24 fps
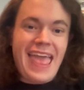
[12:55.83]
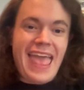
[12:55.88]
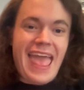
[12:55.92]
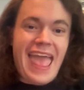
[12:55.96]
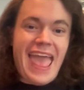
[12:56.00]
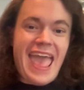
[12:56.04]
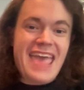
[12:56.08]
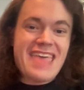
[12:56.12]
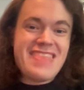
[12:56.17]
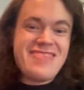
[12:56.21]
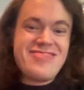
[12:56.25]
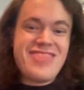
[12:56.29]

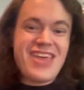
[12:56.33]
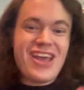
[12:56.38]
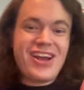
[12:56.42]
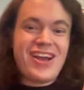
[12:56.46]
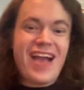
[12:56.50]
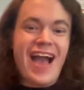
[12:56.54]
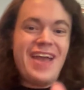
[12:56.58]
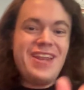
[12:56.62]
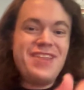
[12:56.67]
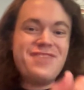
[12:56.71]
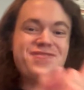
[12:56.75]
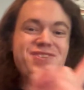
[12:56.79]
And they're
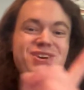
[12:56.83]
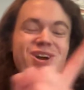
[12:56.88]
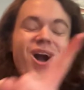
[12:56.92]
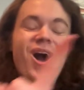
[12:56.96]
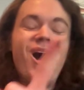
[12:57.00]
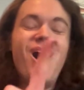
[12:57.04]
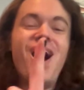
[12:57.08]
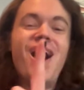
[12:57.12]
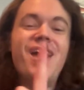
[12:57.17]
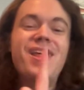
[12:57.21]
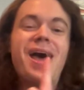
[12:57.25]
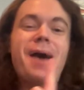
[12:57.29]
kind of
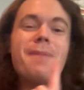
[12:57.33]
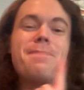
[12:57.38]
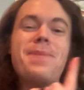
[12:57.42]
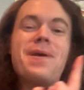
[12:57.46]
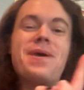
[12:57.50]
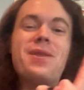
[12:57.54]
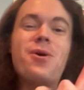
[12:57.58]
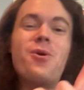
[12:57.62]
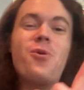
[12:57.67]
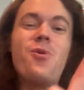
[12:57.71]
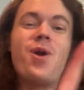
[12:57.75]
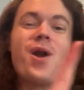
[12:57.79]
caught up
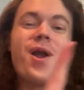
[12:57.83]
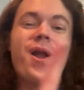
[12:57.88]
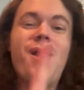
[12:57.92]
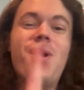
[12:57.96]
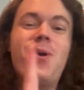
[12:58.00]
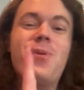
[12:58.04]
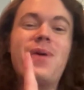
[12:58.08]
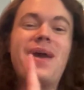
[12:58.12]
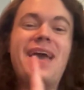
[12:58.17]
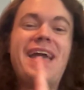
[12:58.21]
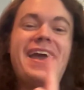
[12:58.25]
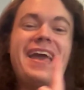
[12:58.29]
in a
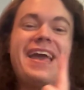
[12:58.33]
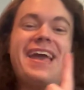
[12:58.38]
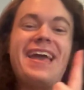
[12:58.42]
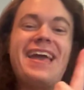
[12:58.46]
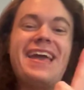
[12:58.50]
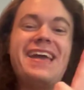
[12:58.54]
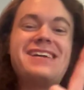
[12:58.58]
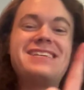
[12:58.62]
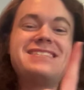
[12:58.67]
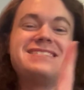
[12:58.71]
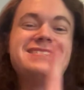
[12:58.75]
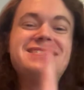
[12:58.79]

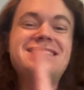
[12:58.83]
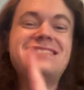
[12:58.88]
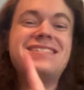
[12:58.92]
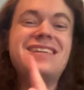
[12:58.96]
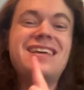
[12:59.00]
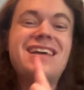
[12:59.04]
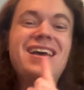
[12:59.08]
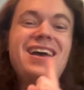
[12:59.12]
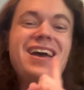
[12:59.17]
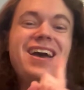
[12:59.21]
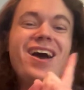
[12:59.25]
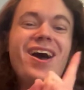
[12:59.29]
whirlwind.
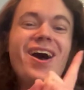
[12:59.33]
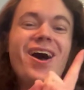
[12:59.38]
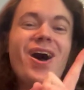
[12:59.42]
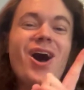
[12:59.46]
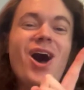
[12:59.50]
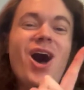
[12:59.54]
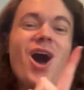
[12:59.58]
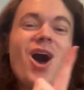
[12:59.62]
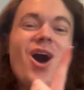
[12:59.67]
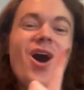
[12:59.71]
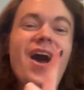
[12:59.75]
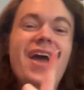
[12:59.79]

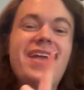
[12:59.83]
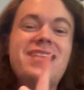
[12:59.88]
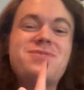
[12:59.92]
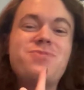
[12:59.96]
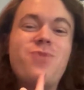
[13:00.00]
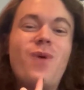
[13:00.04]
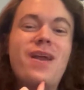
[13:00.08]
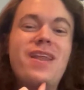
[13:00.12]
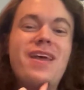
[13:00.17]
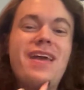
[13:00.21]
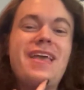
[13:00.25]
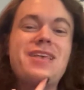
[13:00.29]
It's
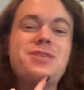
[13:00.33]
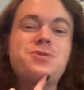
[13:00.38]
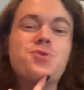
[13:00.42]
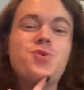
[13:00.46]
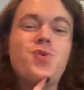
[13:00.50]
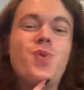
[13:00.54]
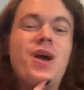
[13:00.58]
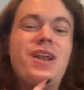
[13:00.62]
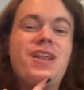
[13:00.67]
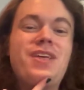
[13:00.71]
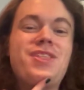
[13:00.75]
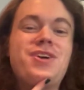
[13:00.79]
one
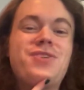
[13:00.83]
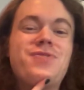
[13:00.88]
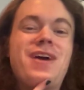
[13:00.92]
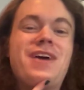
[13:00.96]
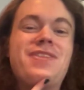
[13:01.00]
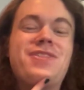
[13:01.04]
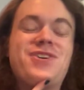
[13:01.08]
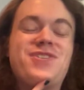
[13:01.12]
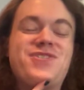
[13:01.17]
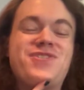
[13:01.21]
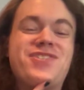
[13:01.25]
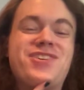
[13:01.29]
of the
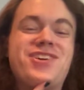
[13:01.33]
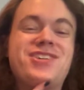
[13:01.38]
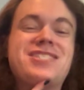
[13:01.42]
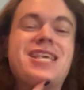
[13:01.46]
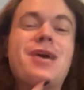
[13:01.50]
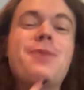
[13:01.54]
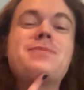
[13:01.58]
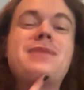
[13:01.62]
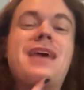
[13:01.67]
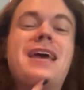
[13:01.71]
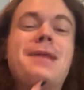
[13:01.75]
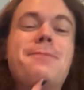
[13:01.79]
Rutherfords.
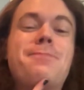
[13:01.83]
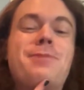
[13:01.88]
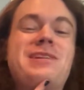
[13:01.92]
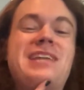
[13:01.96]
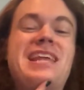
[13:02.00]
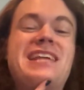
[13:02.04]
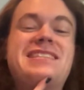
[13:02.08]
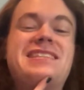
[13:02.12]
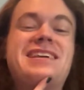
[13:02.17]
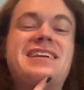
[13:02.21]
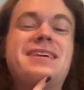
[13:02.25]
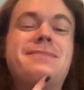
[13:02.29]
I was kind of
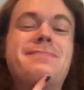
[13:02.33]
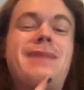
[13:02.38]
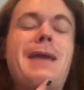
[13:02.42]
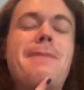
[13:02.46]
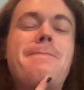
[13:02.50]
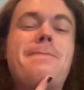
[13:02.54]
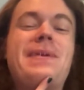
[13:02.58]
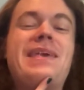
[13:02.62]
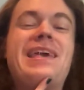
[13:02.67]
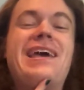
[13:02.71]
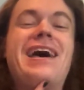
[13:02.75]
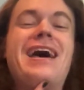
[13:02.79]
predicting it
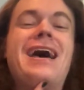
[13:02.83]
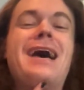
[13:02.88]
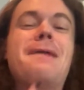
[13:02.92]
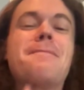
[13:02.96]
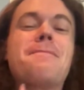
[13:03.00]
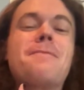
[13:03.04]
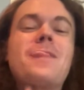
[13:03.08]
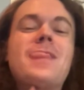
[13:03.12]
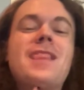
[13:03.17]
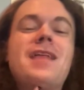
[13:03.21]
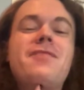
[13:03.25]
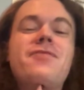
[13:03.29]
might be
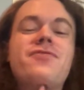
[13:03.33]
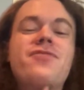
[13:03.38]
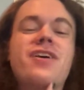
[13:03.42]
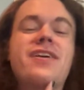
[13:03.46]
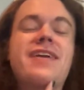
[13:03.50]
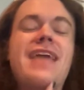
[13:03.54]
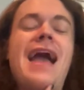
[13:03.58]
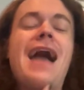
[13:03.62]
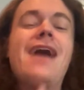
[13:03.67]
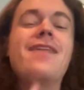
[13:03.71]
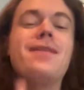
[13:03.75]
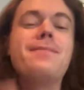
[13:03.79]
a... The
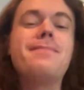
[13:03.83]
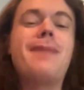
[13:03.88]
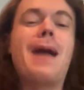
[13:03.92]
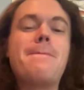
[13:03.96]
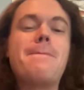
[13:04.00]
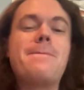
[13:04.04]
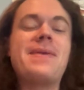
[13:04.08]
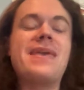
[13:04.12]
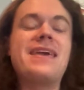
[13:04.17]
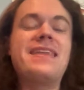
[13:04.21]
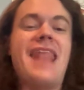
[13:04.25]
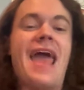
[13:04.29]
Callum
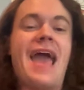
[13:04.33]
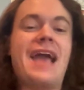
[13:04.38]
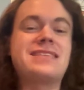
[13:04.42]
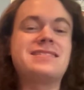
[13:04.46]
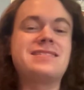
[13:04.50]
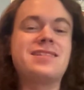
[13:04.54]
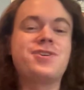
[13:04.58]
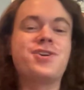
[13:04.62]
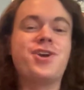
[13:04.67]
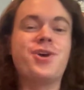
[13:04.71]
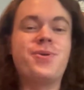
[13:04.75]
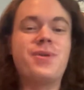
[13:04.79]
be an
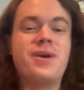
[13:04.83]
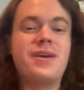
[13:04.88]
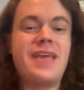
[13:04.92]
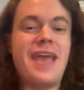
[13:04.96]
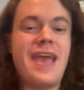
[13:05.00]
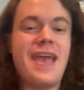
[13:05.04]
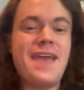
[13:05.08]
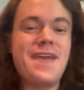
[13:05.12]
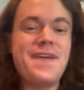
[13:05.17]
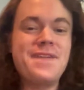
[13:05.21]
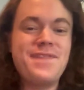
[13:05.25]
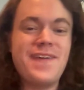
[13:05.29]
ex-Laguna
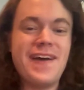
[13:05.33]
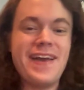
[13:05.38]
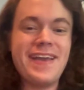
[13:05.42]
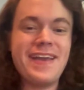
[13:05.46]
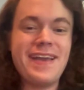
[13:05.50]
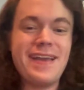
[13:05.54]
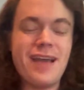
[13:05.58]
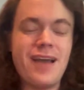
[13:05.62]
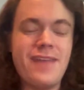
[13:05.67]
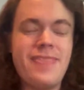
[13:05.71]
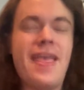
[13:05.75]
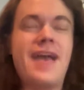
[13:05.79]
gang
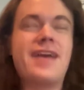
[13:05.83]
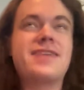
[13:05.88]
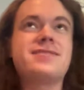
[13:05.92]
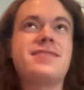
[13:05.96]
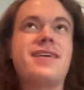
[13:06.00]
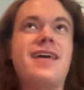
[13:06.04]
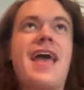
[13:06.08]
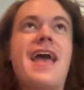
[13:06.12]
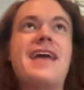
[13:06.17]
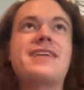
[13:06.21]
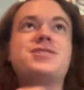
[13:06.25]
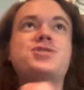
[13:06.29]
fight, an
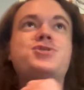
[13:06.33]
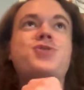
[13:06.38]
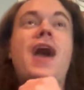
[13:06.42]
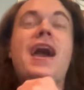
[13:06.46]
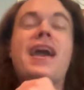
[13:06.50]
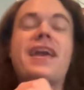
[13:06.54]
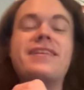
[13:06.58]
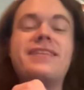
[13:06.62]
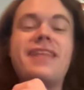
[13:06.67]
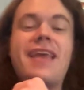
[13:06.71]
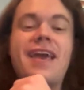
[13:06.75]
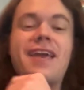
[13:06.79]

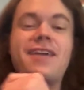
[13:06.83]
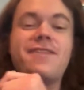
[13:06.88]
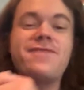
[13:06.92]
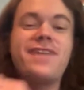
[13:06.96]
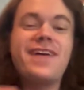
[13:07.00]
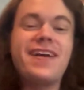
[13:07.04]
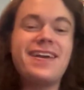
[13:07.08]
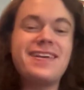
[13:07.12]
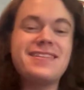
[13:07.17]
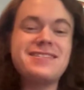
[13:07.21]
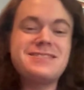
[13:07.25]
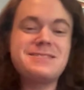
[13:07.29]
ex-Dragon gang
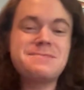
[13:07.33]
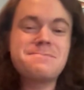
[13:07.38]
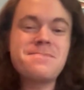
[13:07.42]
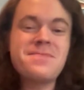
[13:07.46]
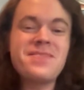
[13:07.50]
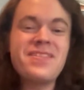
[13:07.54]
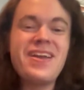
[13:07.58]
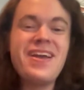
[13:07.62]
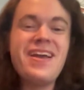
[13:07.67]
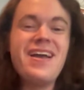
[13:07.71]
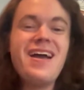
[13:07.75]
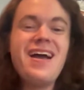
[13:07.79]
fight.
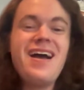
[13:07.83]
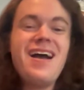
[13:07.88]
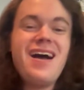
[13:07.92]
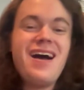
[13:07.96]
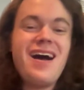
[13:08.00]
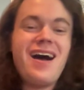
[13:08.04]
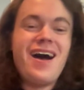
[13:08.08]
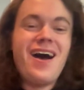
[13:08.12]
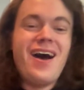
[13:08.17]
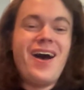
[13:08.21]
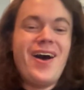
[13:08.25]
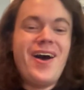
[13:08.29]

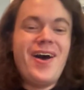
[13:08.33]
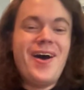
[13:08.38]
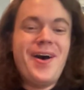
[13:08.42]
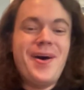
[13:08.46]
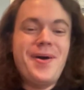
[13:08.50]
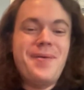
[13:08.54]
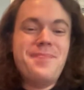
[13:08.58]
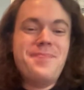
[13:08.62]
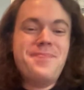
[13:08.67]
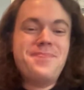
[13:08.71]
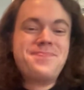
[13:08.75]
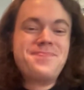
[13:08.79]

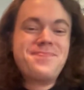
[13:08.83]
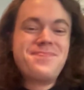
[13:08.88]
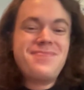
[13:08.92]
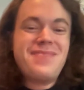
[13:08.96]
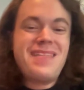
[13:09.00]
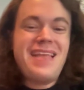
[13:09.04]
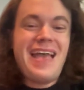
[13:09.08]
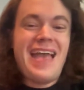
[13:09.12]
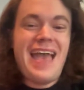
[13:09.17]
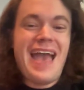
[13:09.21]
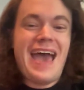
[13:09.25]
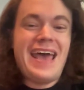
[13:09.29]
And
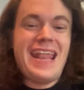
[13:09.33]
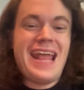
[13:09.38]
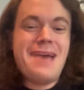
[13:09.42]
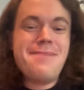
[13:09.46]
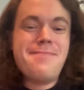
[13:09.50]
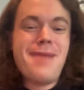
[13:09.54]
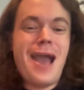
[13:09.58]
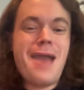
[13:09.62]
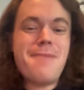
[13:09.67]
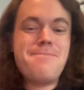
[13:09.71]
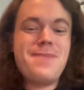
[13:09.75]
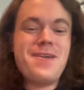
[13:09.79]
I
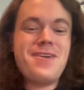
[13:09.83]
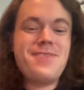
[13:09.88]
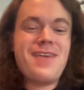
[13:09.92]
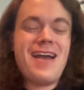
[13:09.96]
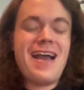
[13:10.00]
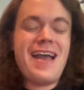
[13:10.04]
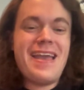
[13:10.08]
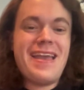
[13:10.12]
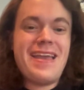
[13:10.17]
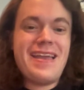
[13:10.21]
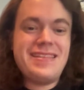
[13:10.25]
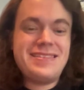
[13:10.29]
might be
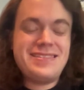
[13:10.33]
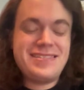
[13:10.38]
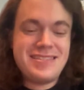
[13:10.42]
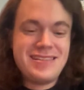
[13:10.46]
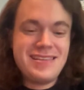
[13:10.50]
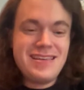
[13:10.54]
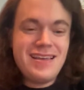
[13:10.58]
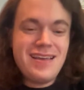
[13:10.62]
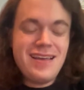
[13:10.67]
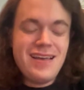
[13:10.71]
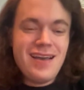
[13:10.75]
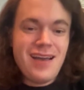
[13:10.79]
right.
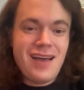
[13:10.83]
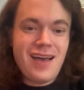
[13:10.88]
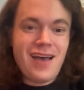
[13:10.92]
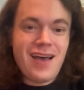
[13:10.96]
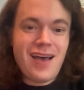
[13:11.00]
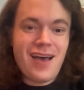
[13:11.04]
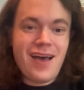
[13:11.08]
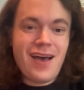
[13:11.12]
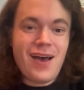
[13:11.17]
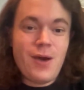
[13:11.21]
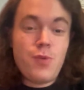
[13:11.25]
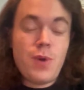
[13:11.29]

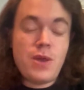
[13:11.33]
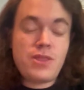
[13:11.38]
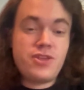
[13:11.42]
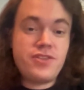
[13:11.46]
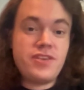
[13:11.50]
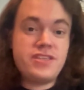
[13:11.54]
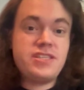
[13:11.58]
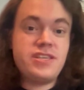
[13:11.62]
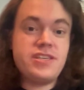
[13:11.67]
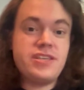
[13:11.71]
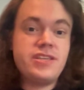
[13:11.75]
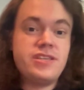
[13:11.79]
Whether
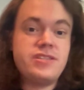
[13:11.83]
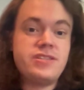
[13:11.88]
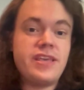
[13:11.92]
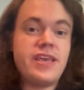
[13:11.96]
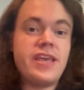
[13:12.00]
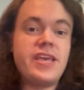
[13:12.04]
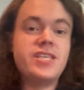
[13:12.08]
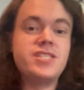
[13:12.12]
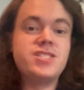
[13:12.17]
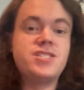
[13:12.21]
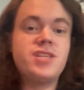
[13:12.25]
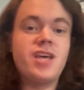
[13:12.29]
this
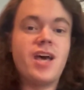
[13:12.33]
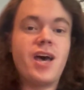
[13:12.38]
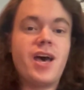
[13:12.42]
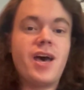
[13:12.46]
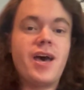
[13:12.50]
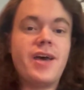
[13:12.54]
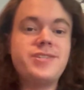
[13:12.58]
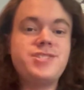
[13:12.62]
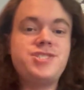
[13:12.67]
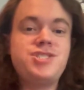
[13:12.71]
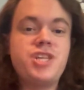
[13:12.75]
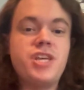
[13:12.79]
is
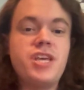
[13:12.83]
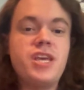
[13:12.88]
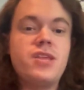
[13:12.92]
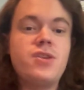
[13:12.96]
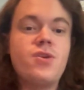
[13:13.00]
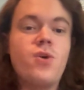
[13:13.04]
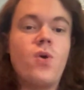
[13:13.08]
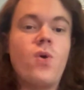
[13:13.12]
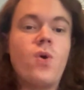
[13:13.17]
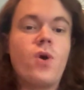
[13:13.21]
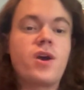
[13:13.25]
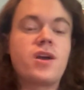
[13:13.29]

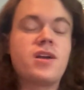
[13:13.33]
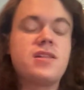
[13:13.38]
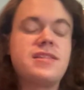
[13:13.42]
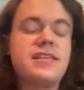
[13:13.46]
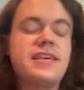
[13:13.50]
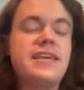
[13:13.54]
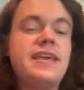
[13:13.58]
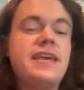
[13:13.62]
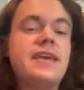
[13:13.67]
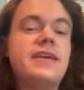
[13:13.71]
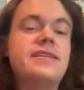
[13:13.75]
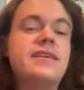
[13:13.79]
Jean or
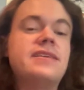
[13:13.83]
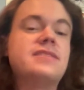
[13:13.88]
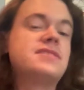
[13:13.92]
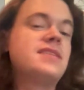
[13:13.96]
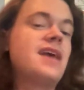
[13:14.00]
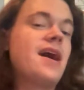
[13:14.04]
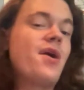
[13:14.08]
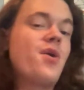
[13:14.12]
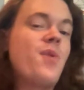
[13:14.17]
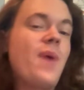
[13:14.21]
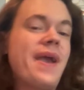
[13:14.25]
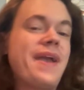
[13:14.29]
Clean is
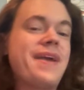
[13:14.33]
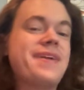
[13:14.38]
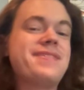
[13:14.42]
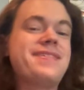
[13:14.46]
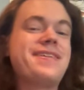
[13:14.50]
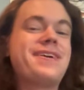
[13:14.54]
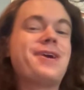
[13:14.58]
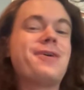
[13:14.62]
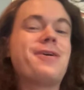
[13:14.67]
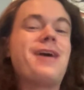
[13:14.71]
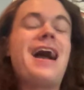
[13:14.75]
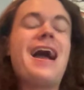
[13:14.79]
not quite
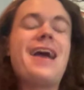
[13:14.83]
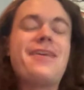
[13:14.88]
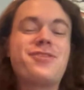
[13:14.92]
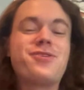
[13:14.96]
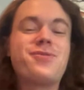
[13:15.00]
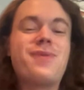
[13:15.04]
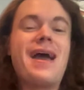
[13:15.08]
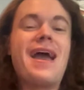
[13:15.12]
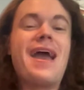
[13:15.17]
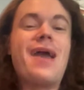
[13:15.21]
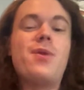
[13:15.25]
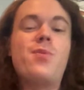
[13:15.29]
clear.
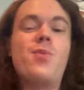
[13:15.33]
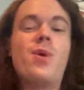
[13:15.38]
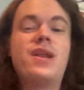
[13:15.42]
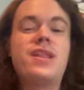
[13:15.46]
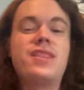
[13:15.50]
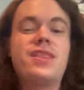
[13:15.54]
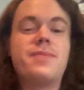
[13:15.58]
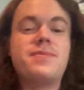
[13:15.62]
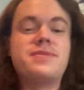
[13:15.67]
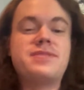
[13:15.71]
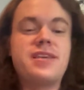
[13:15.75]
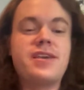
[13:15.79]
Either way, one
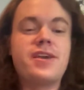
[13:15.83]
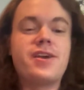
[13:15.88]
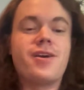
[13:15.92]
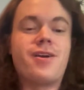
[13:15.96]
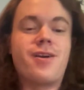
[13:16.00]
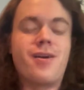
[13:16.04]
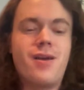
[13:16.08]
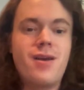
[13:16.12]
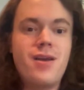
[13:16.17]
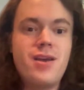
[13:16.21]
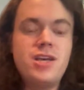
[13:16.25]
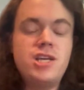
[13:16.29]
of them's
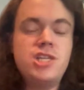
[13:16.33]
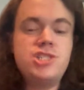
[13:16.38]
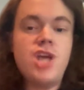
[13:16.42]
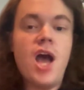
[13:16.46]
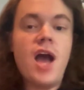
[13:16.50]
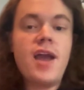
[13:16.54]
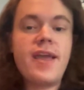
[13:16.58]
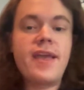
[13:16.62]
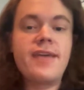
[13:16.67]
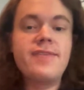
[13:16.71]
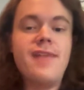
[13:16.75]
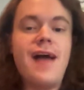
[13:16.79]
here.
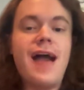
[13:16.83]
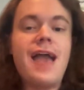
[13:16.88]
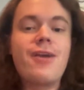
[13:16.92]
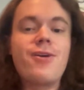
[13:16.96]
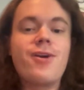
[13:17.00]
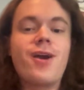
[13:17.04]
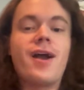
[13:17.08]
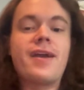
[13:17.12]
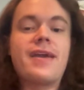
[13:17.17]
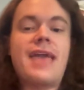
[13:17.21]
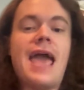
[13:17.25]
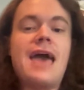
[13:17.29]
Shocking
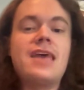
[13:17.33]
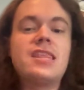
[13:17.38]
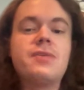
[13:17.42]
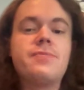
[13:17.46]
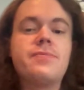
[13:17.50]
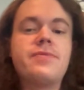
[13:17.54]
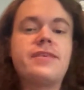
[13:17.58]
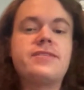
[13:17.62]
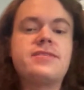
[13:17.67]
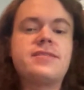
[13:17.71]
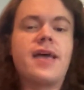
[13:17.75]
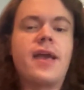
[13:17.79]
Lyra,
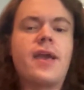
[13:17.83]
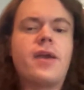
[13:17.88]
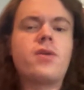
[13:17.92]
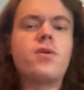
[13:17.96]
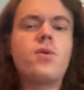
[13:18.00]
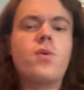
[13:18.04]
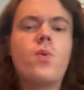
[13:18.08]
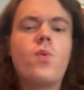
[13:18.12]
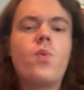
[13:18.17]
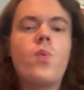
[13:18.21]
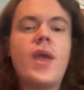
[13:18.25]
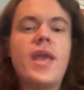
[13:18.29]
Callum is
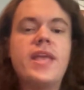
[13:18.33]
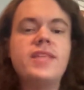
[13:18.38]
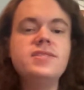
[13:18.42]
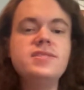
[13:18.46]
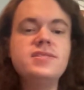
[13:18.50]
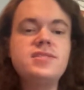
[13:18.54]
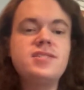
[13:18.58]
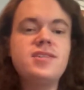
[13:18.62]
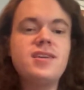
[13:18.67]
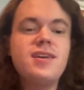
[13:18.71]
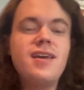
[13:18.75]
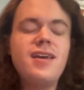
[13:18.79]
like,
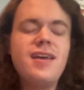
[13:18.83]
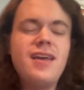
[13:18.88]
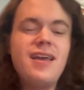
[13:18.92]
wind?